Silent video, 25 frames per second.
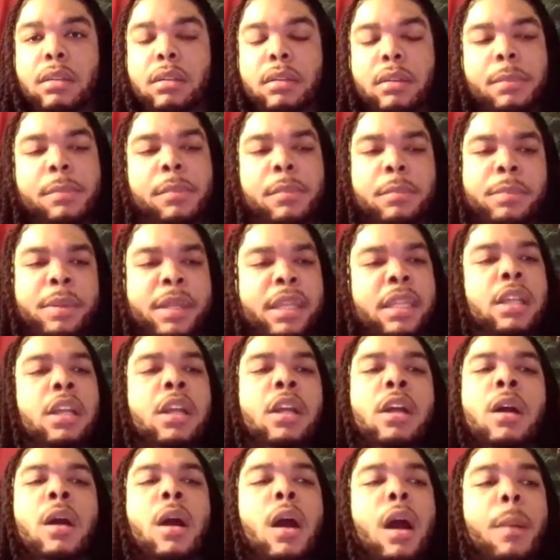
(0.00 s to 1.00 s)
I'm
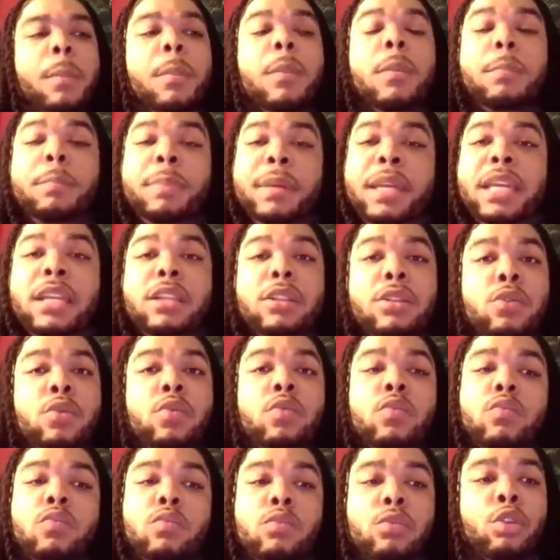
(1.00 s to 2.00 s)
gonna be
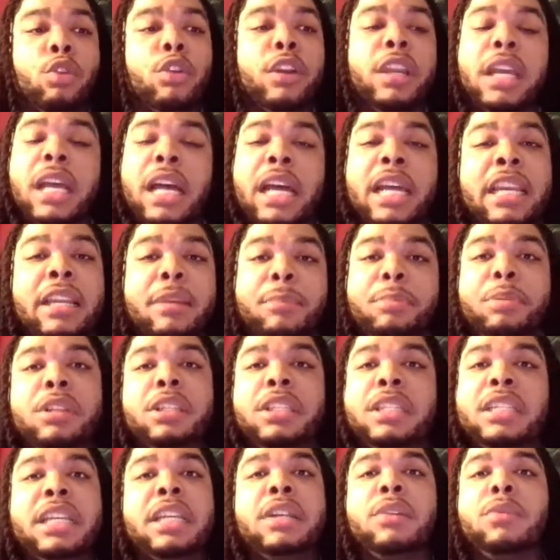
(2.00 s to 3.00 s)

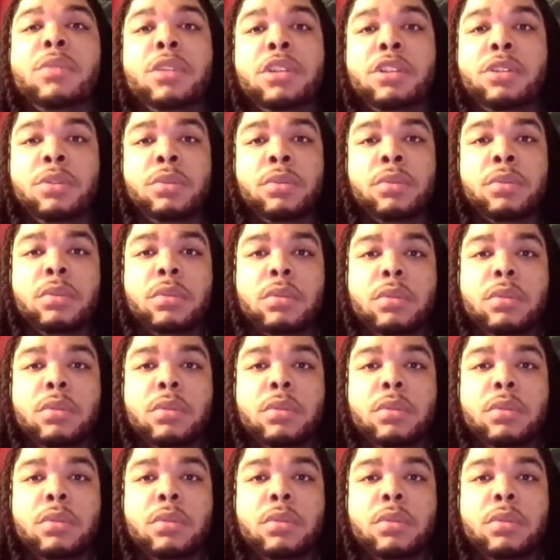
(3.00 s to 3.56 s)
300% with you.